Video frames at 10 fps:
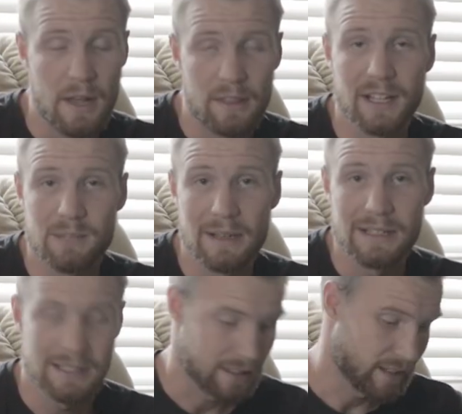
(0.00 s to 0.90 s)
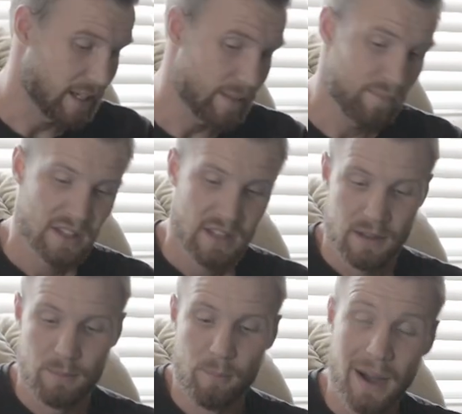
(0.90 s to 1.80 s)
That's basically it.
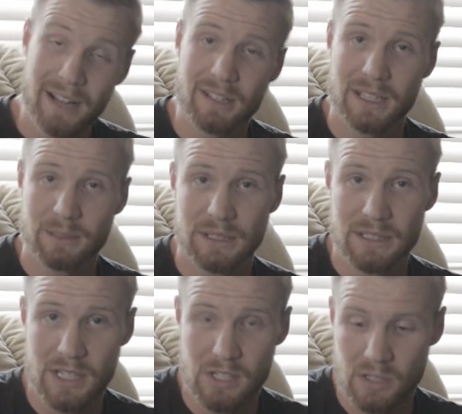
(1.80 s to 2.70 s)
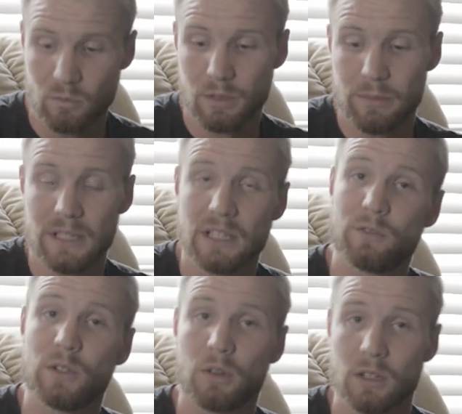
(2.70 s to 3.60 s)
My recommendation would be,
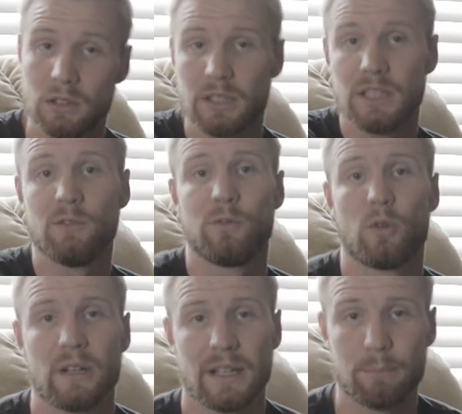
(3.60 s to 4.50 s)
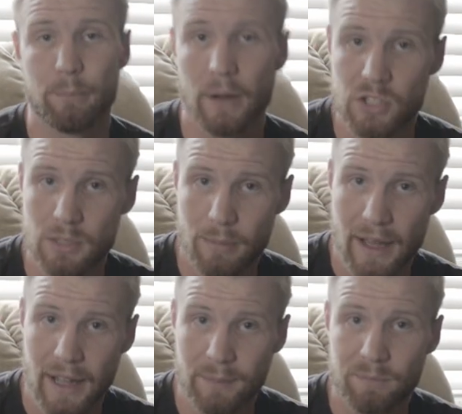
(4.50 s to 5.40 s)
if you are looking for a budget
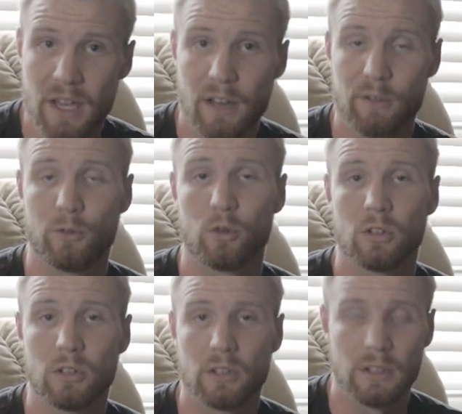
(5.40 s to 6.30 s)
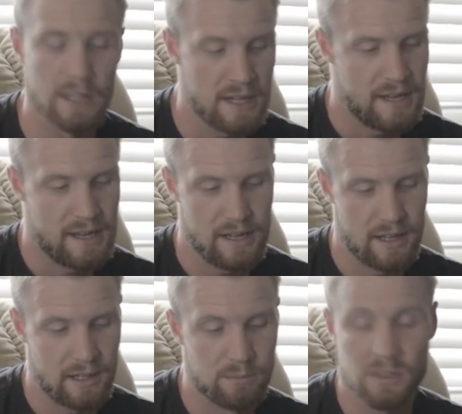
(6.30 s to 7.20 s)
bag for
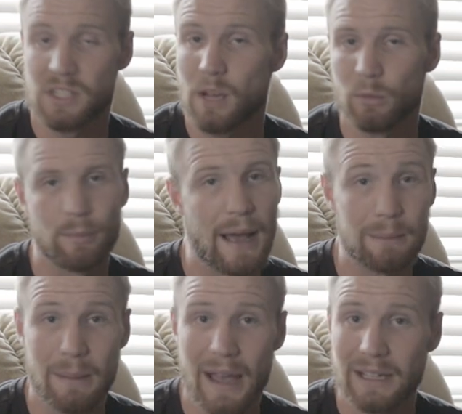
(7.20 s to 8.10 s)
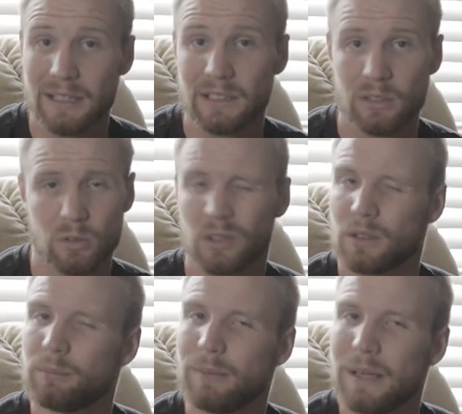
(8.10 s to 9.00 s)
summer backpacking
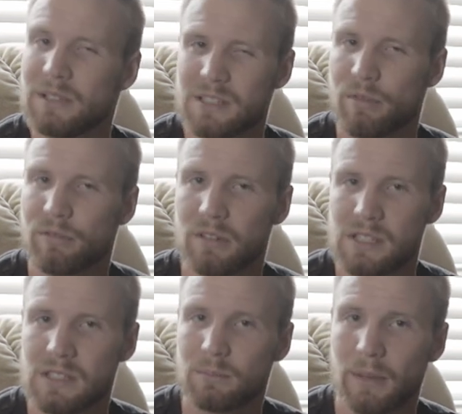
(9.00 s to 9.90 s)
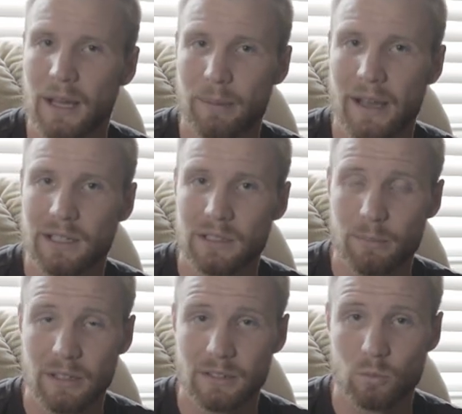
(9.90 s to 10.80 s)
or maybe some three-season backpacking,
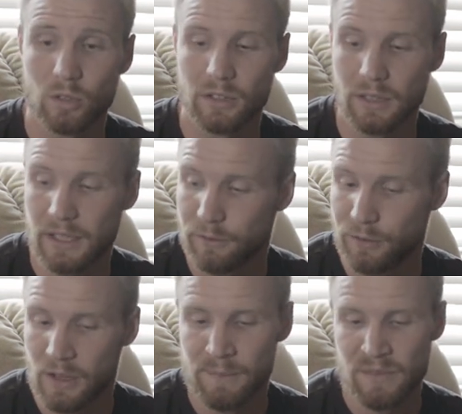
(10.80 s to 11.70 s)
depending on where you live,